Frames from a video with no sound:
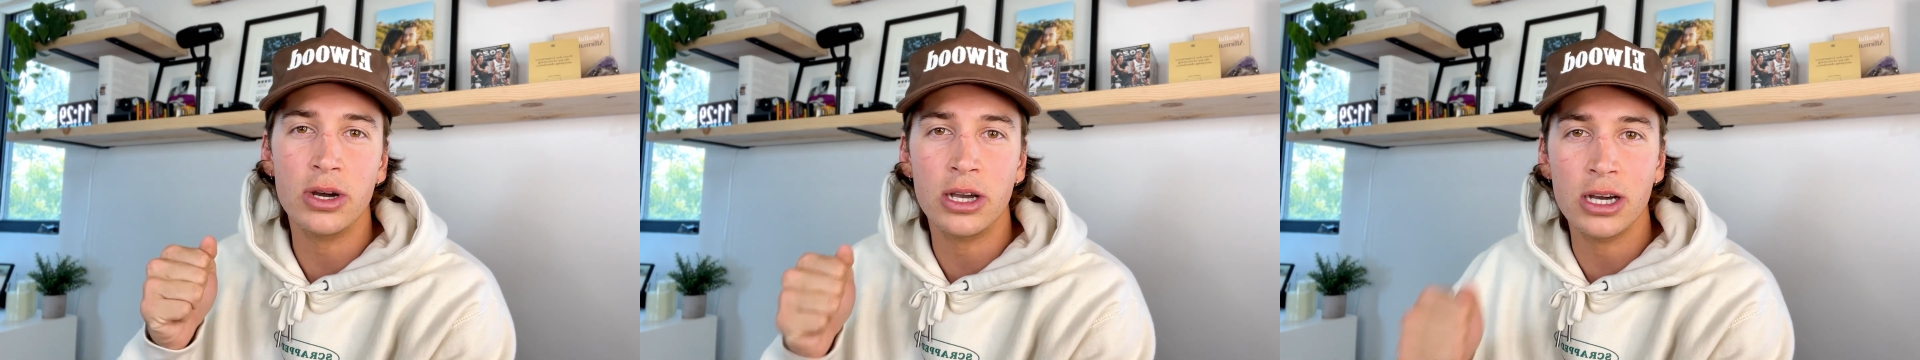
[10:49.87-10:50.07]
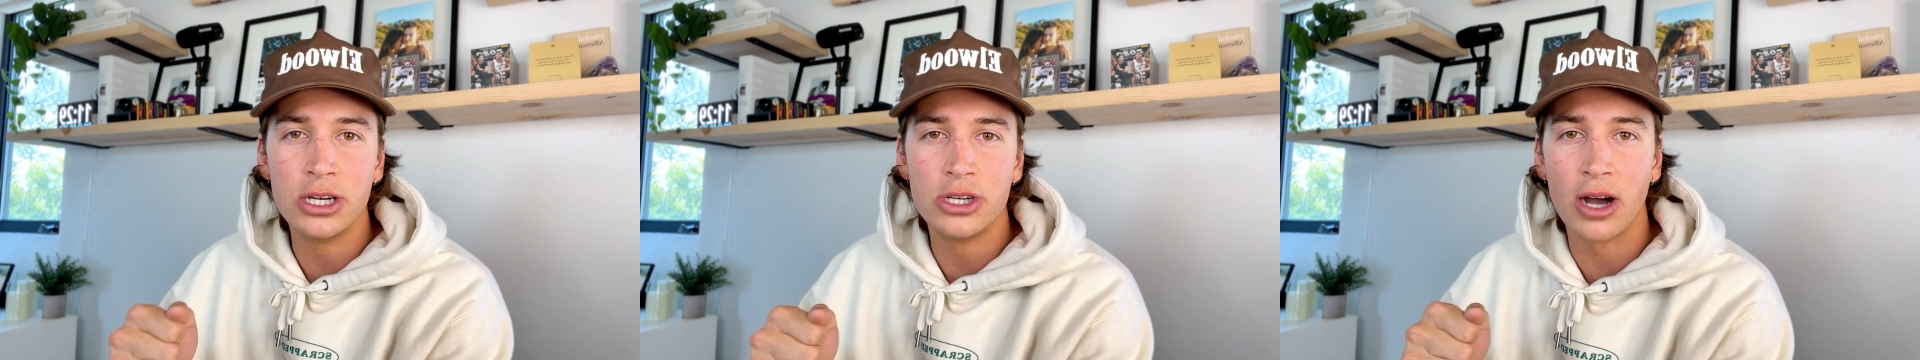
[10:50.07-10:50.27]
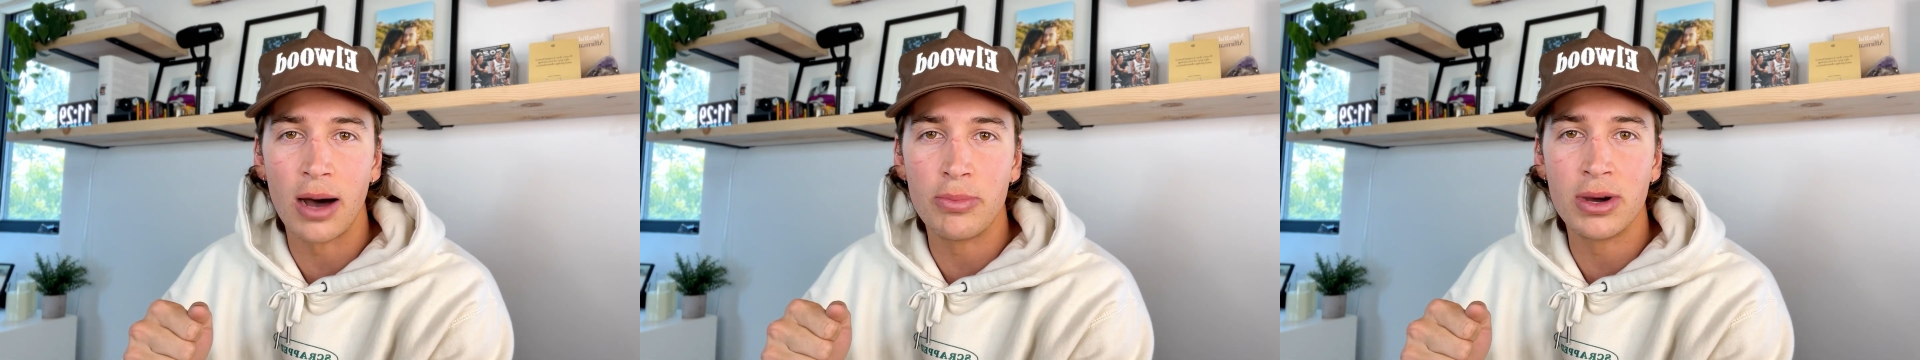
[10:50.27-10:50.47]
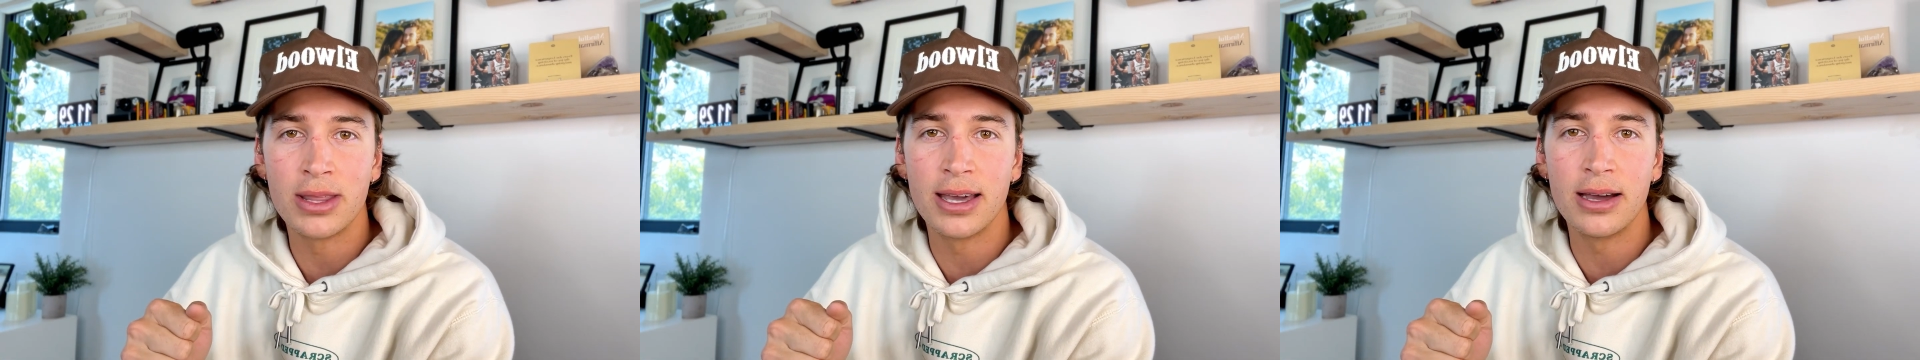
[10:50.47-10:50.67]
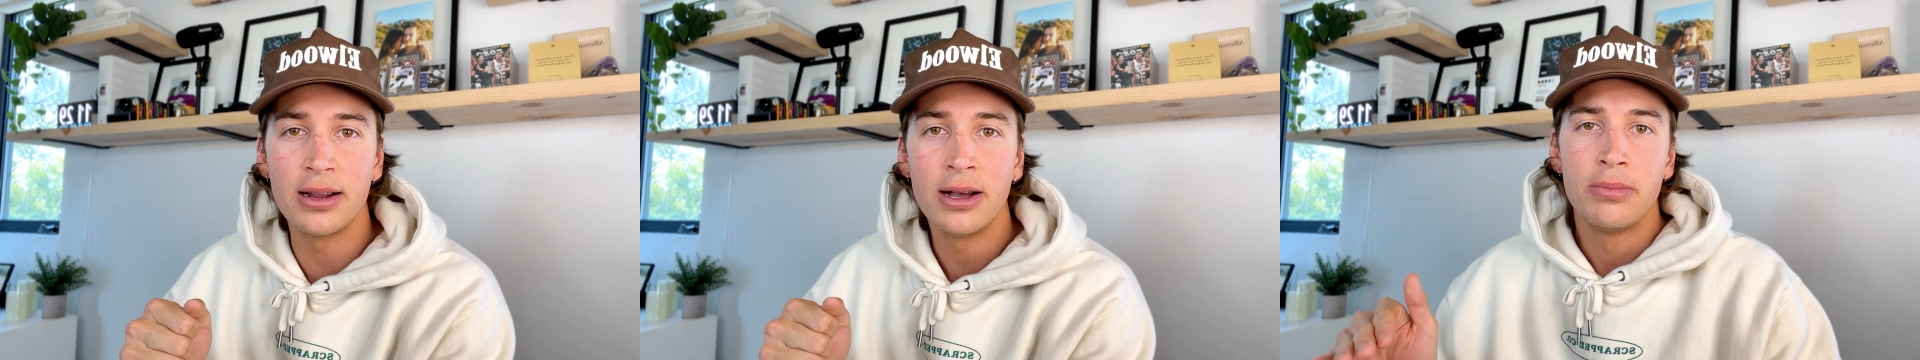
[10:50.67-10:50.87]
a good job with
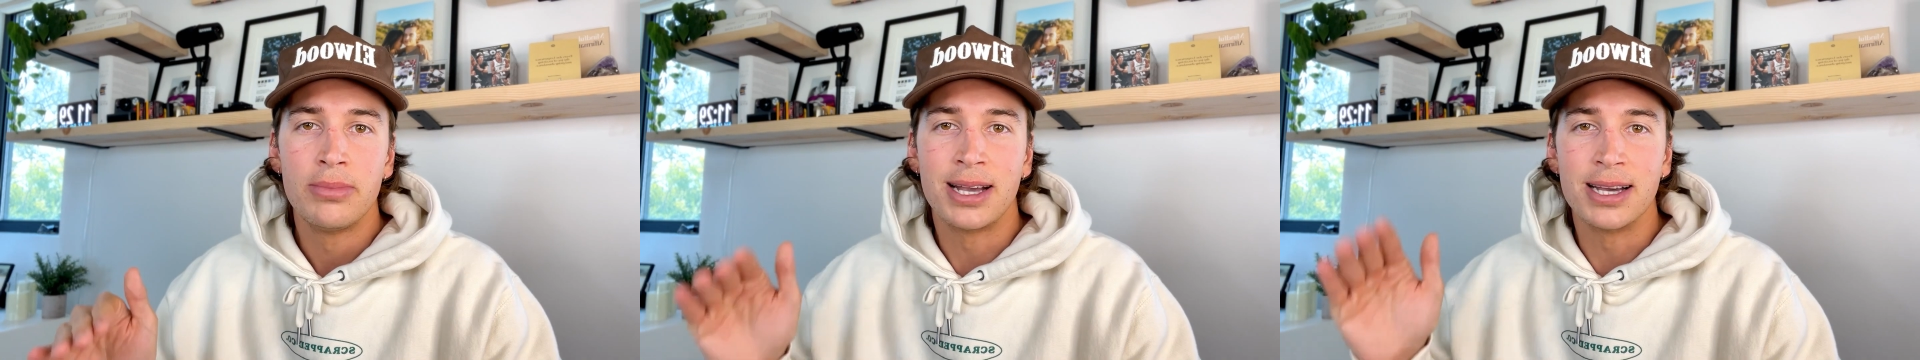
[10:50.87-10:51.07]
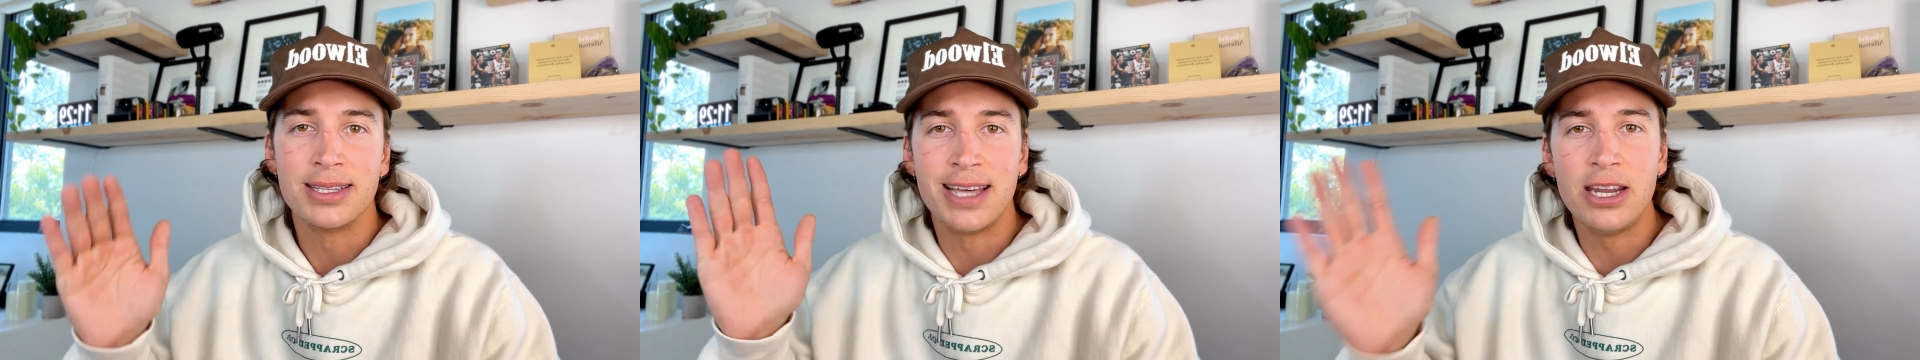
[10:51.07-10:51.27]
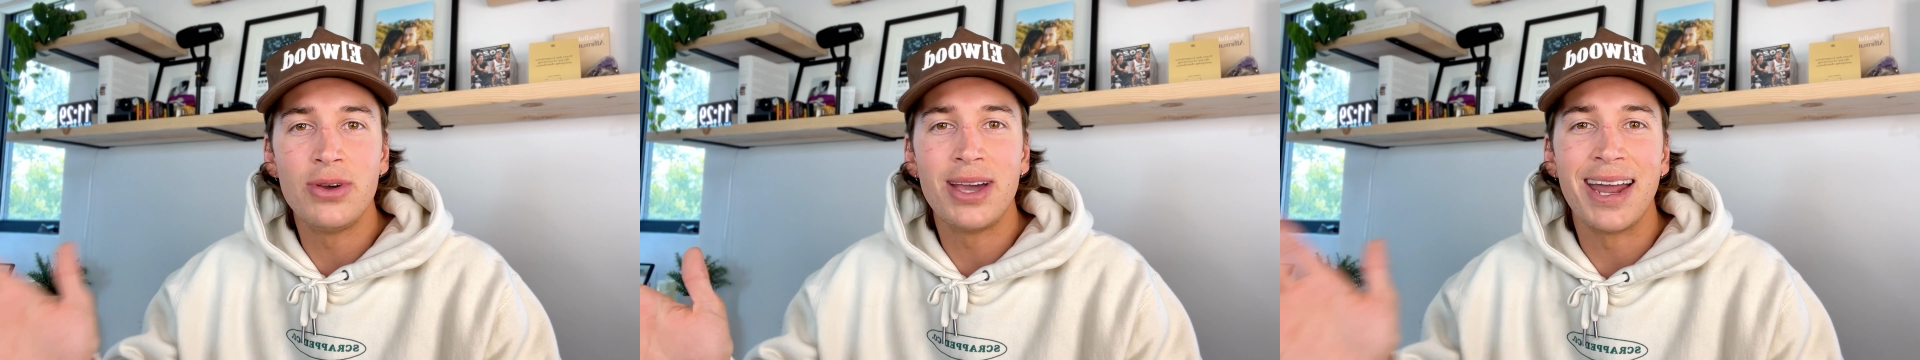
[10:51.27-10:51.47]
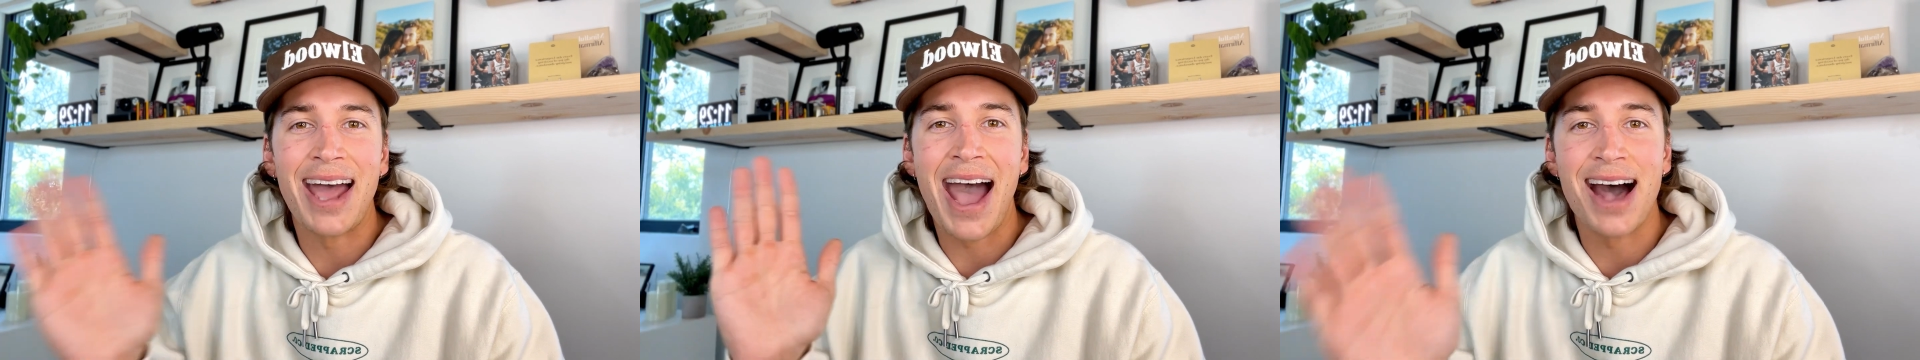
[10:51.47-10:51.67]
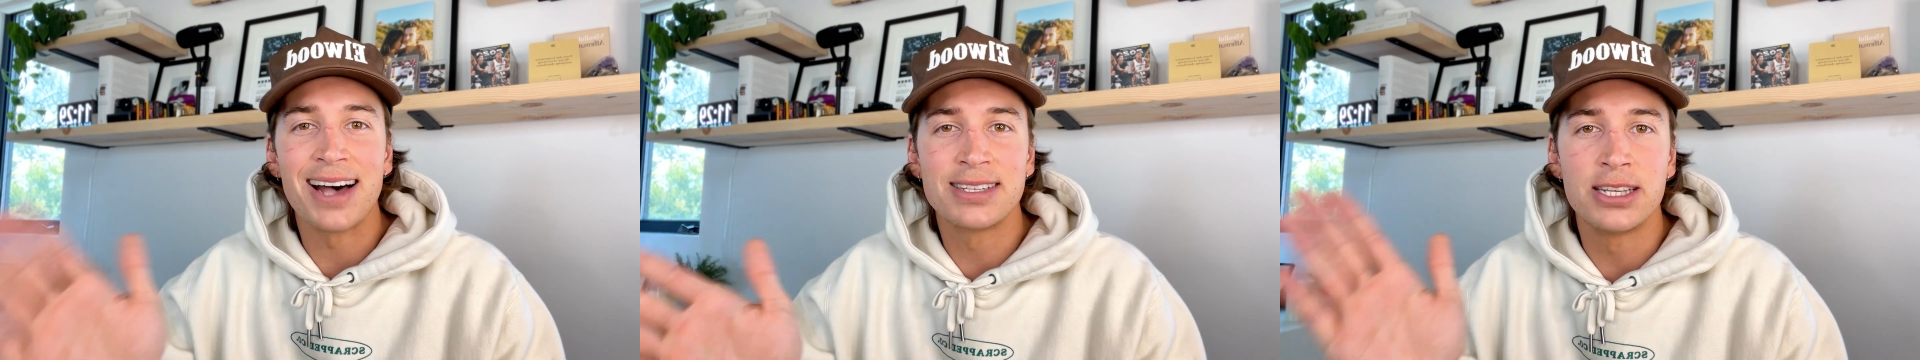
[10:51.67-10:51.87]
it because then you get
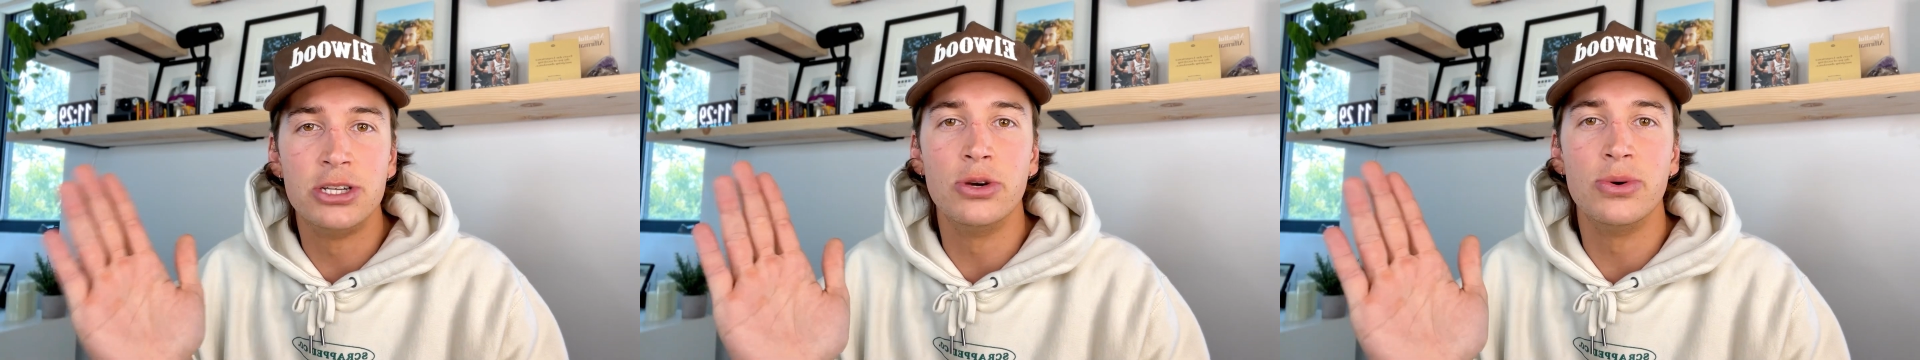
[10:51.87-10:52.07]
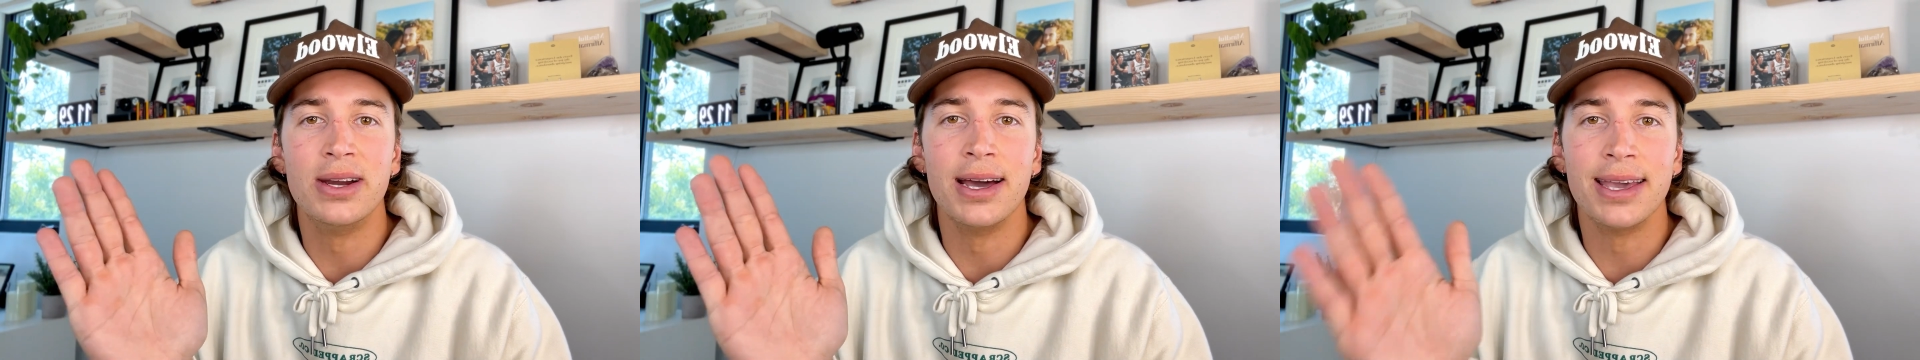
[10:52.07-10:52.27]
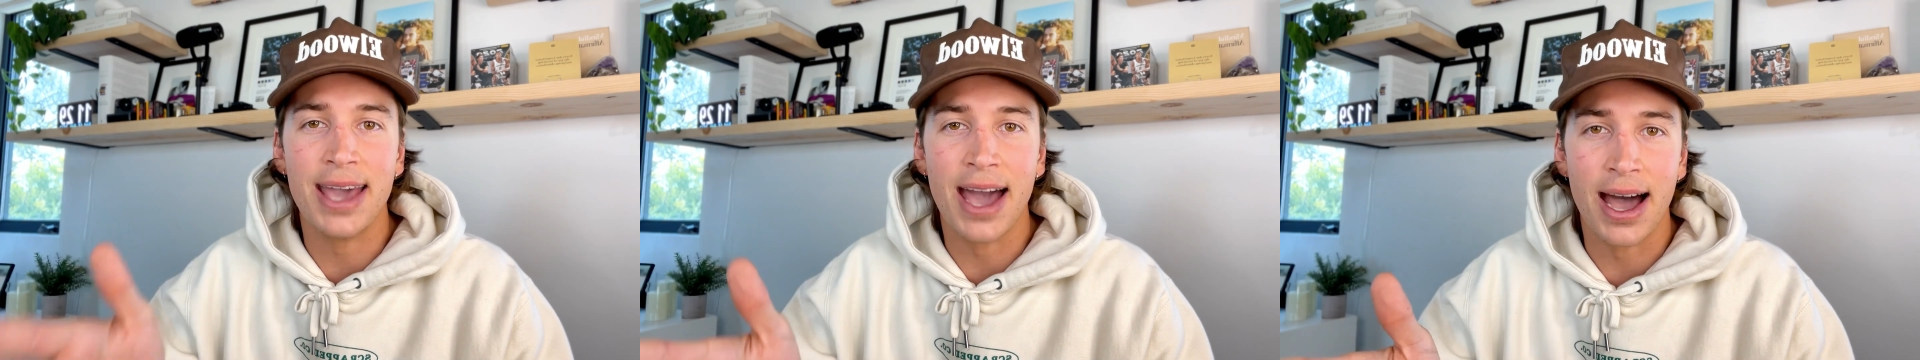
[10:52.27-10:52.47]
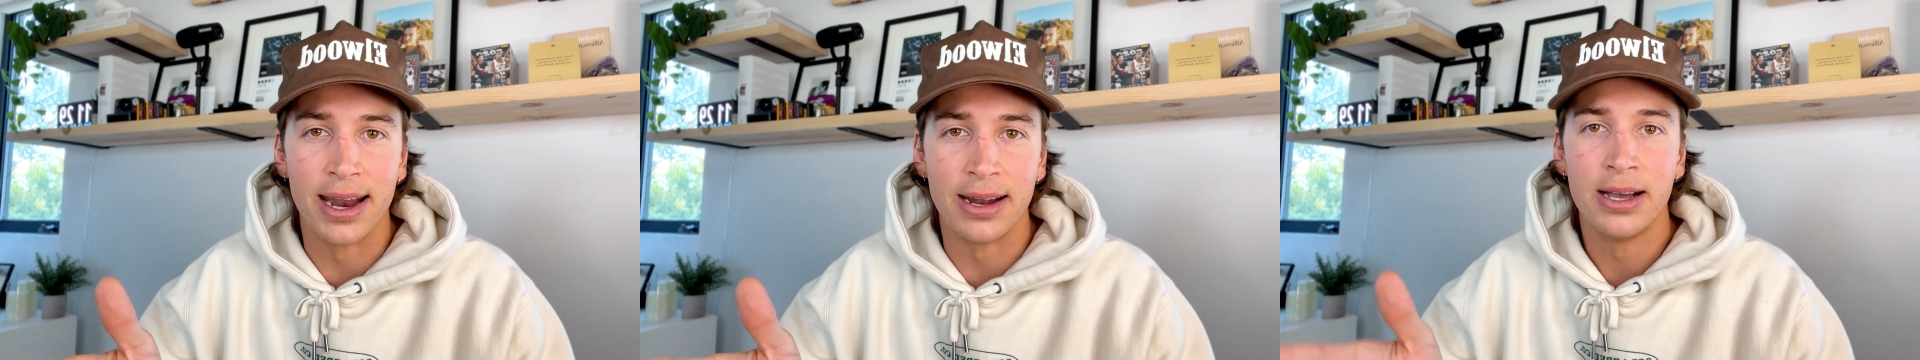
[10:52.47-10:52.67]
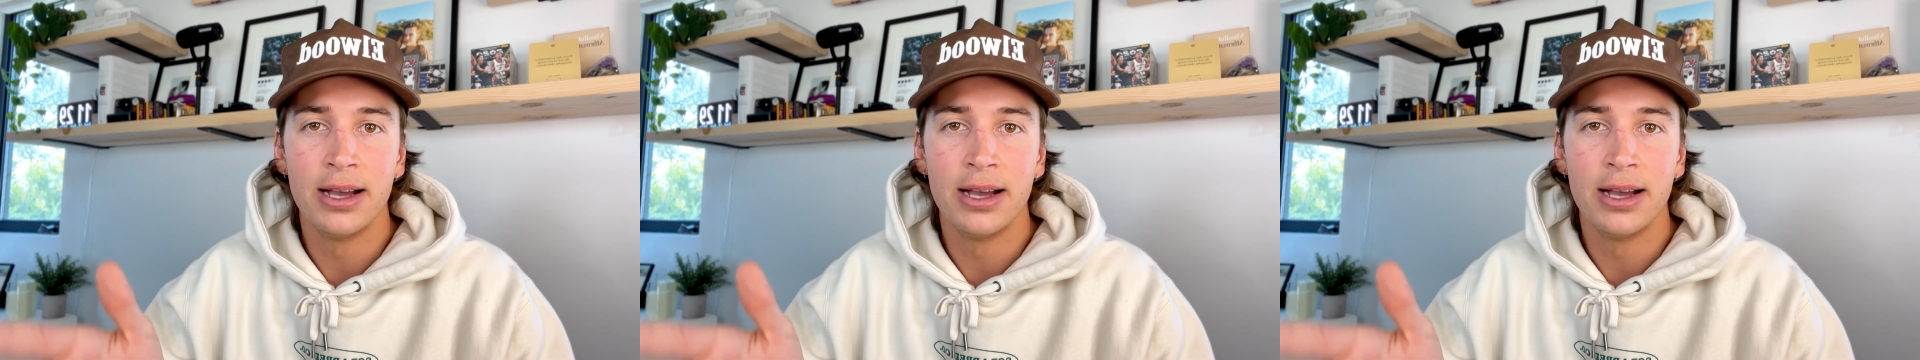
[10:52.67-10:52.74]
asked to do it again.